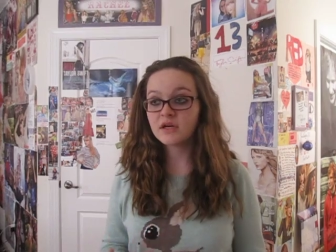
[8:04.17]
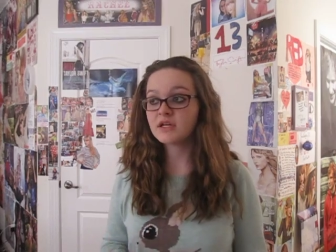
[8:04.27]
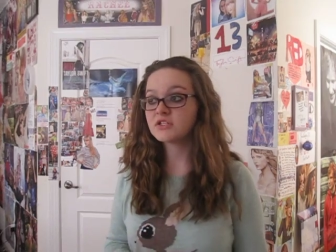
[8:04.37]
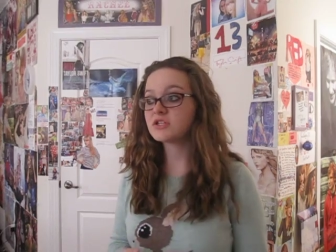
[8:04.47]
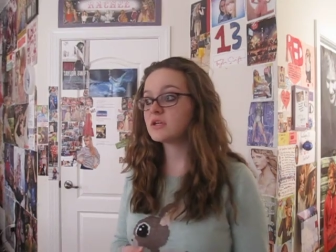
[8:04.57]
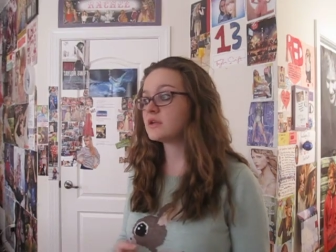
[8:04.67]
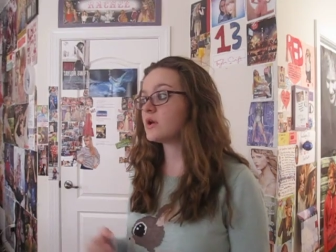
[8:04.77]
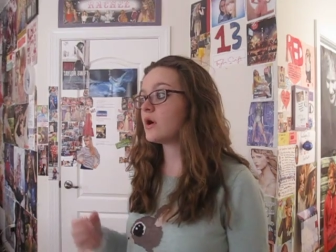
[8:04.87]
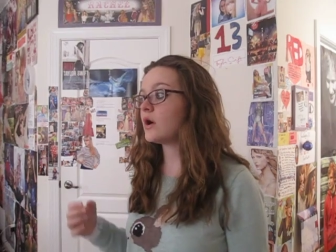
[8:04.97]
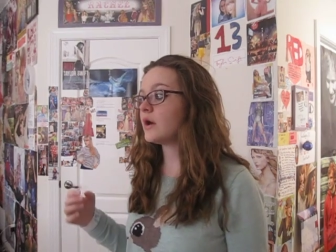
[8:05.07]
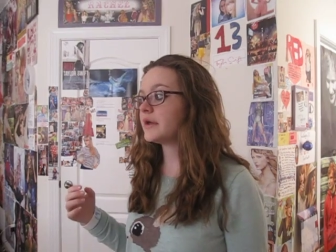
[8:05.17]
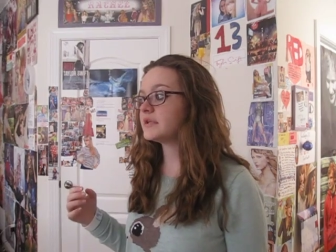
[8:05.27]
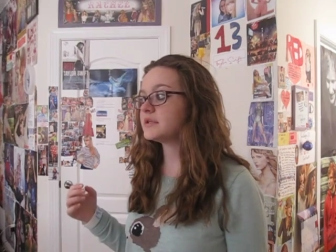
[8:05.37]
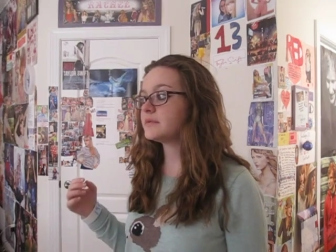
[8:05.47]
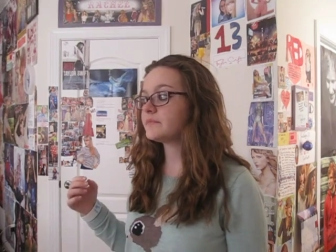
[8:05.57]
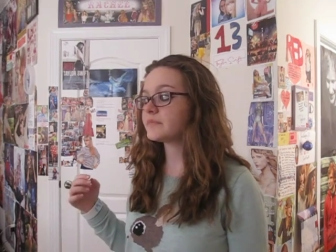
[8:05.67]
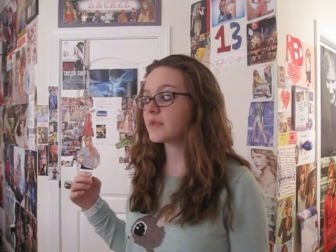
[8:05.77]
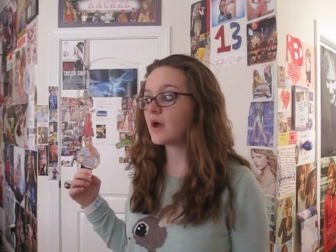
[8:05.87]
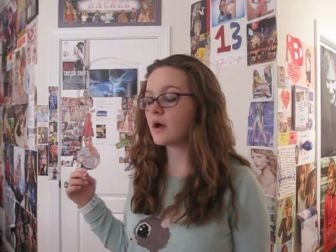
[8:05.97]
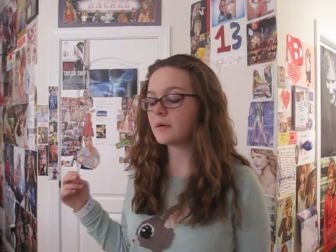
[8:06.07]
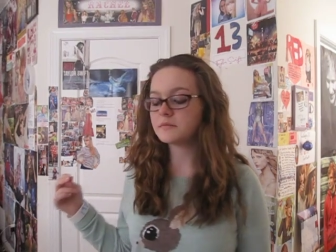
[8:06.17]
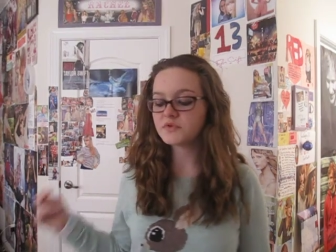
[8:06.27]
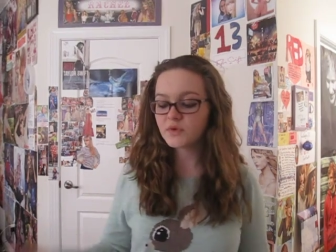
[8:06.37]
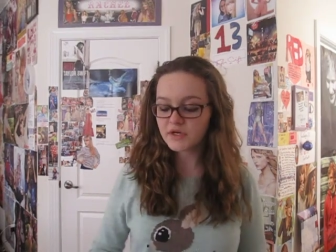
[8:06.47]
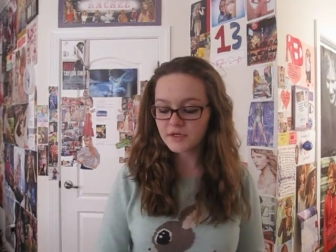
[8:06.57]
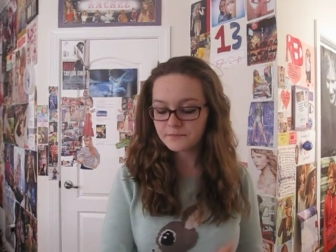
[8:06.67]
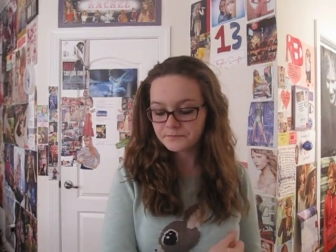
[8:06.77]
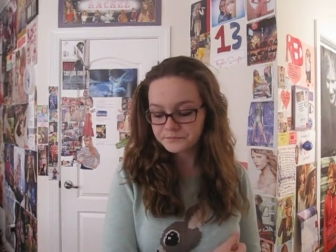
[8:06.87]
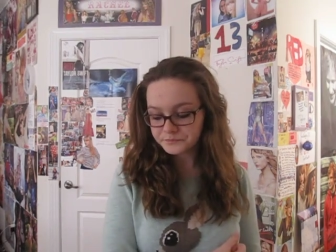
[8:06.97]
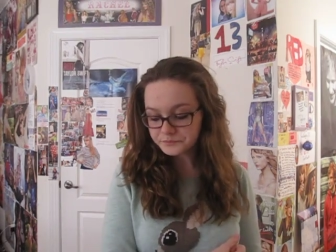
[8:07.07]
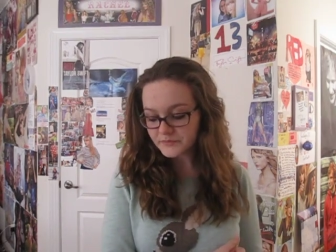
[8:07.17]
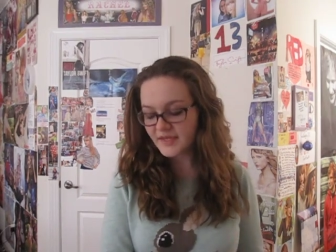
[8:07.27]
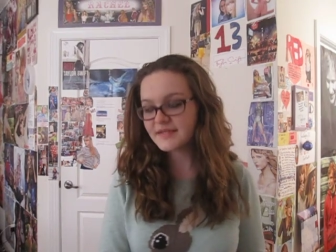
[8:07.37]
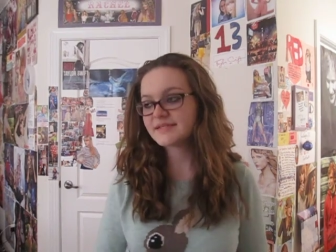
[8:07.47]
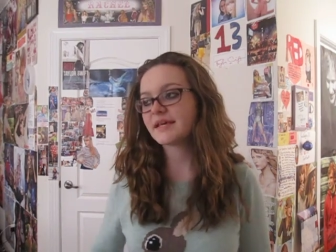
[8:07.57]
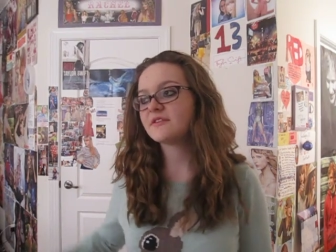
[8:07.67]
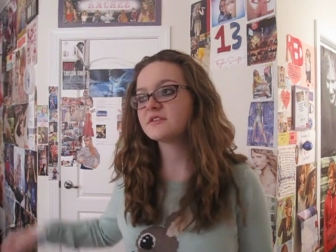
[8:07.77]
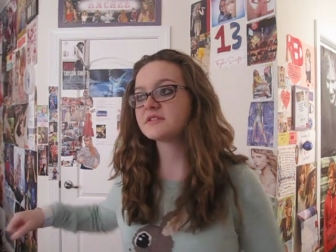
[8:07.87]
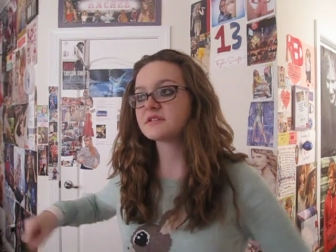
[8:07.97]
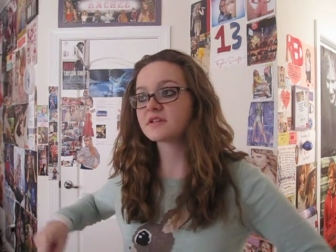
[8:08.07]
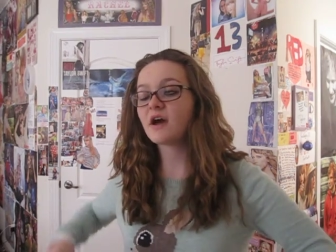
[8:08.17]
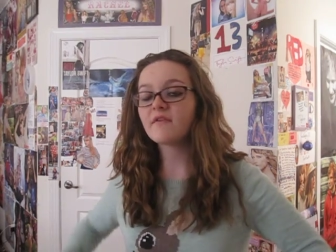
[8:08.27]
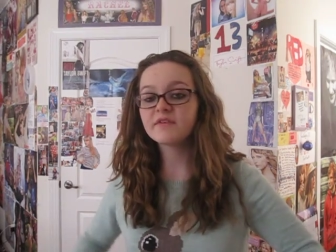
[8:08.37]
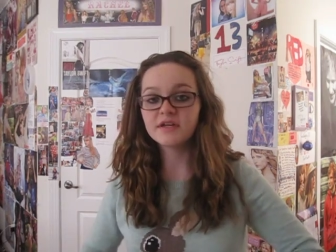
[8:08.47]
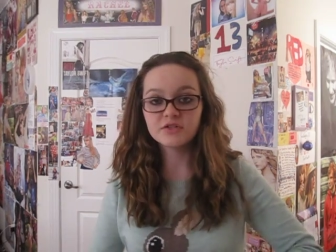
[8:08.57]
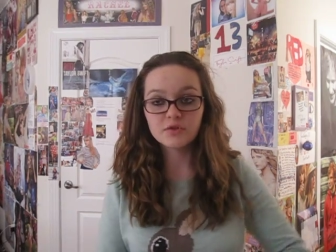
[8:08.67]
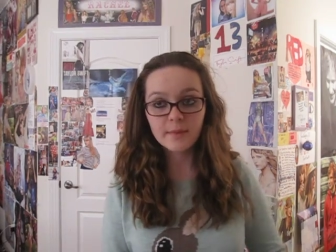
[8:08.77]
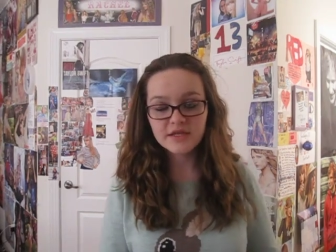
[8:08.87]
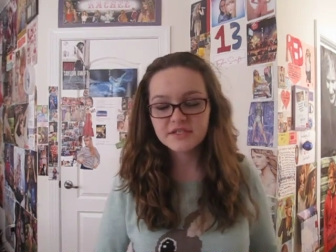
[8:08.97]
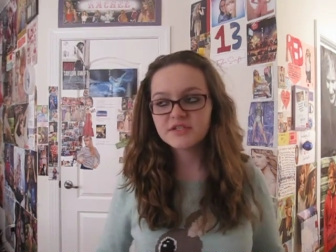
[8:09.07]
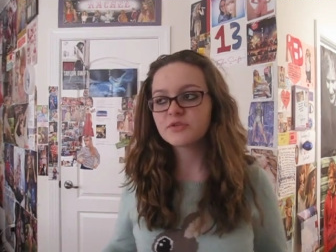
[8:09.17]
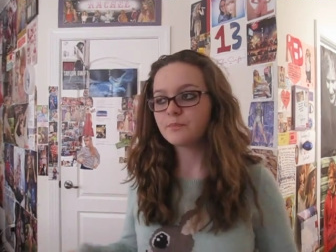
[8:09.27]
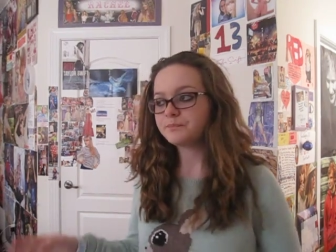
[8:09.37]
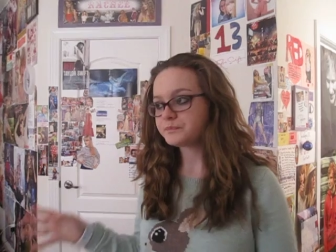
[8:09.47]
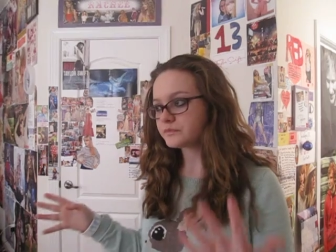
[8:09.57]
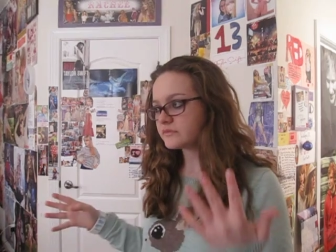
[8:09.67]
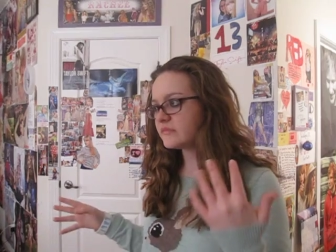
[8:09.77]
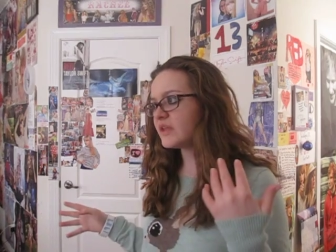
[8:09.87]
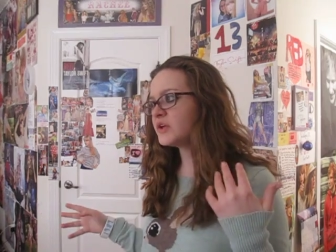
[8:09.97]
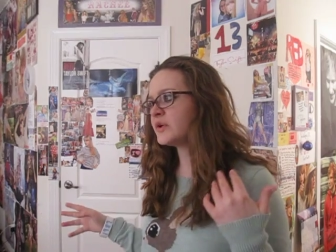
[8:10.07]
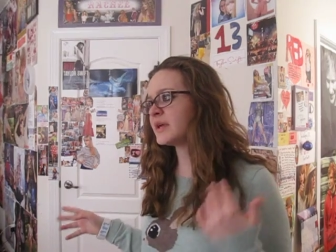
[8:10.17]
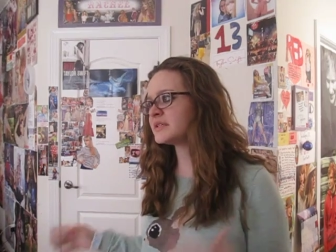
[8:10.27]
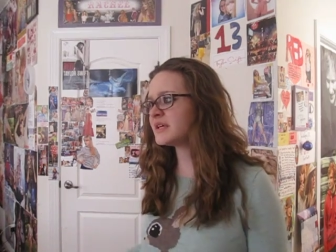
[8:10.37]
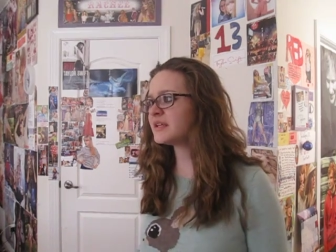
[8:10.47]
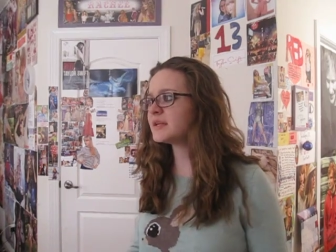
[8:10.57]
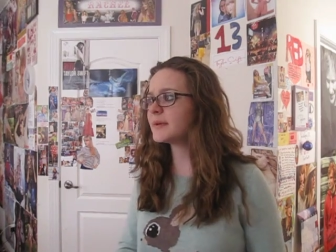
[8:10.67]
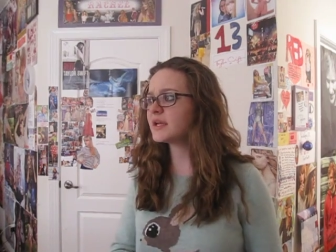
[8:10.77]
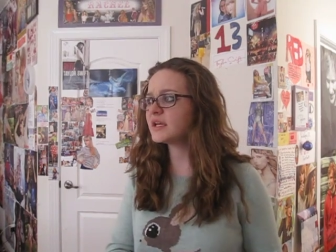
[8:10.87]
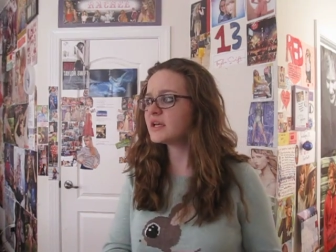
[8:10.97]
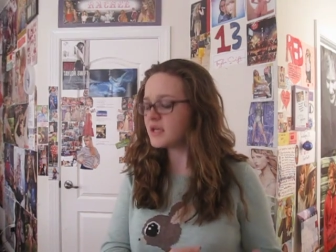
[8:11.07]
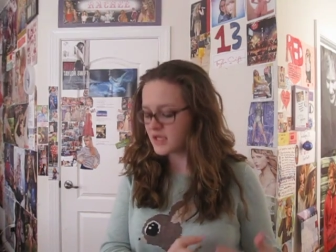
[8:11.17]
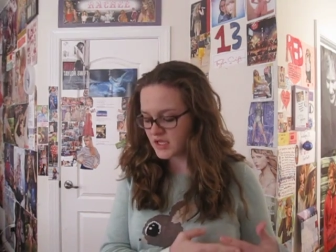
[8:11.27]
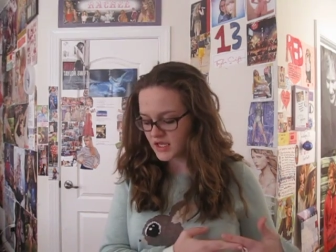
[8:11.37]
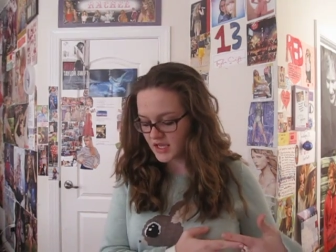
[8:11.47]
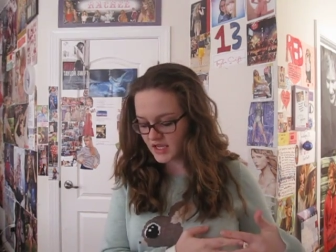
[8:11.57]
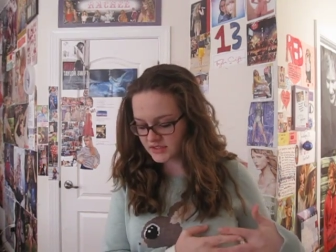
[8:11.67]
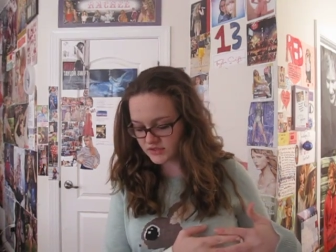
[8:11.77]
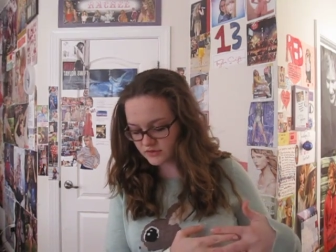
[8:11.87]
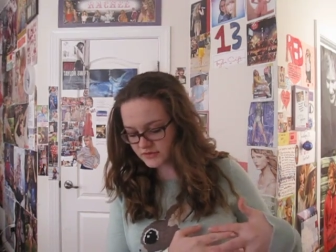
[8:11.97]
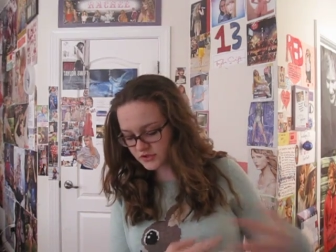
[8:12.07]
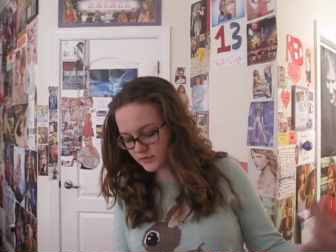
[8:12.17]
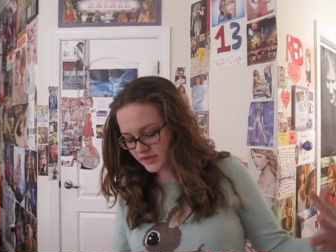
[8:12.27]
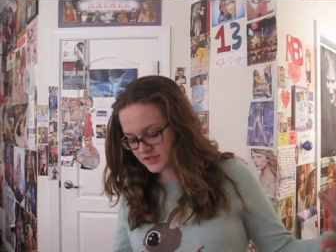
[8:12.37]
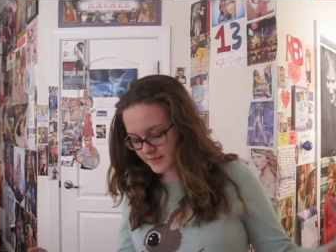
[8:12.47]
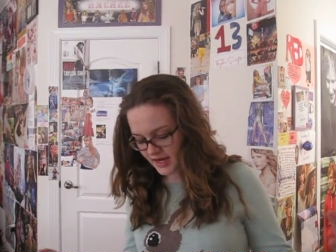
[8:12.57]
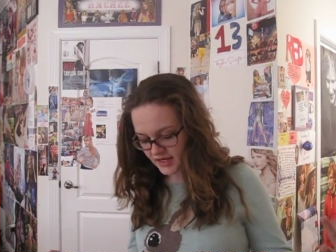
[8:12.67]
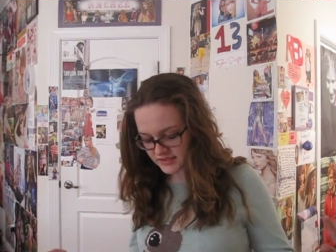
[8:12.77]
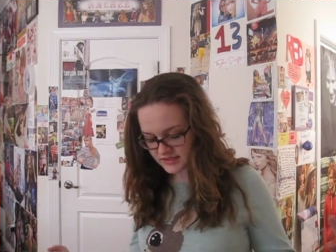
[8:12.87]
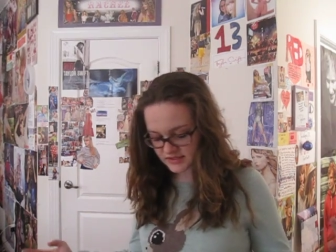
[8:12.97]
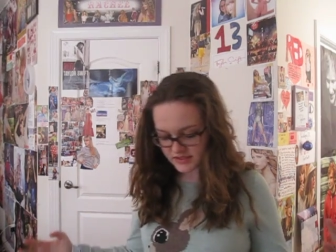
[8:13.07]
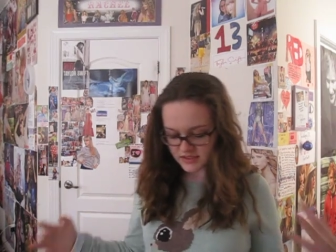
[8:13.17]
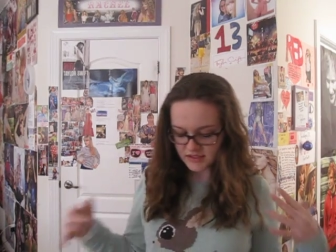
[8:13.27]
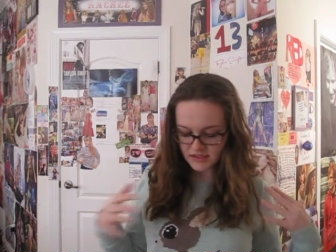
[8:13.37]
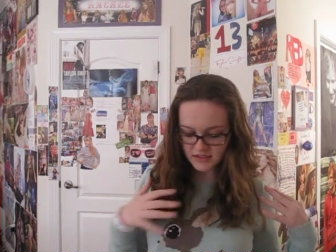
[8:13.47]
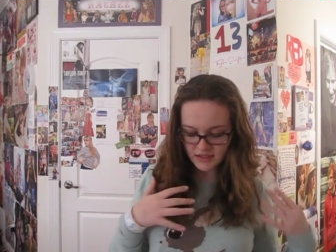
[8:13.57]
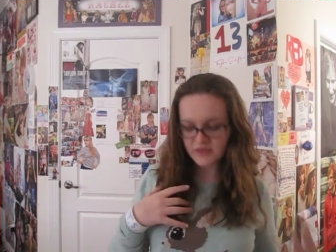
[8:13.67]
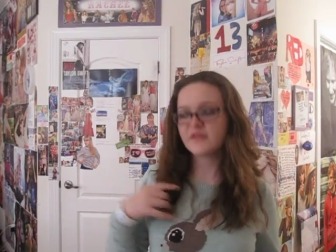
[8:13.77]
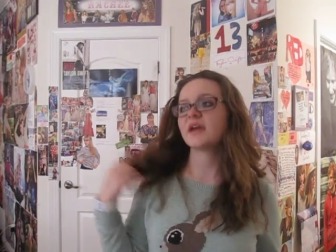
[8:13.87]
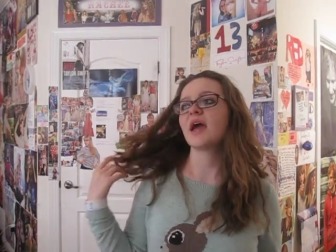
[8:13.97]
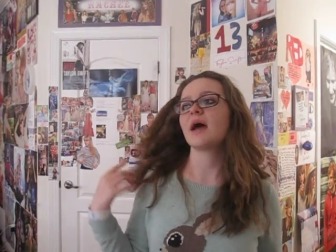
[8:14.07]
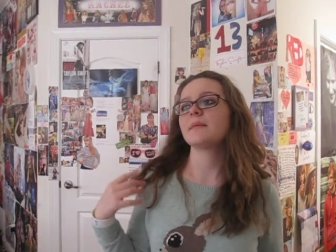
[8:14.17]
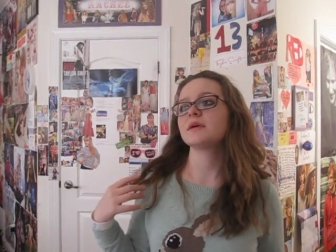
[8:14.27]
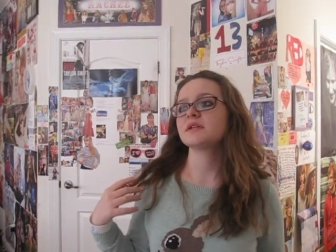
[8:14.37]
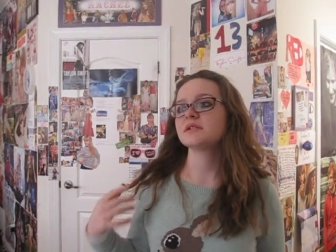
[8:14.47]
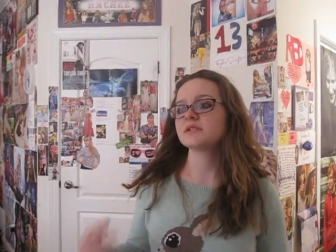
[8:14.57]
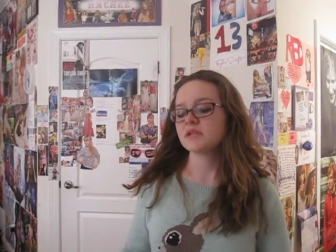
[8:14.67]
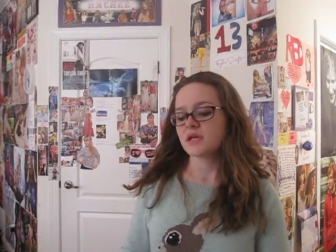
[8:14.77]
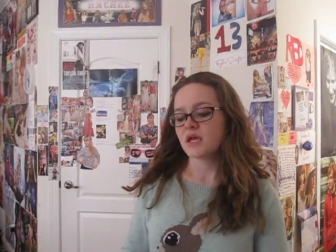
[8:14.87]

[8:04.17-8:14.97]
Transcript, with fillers: Nation on um, Twitter. And it said, This is a confidential message. You can't tell anybody. And so two weeks passed, nothing happened.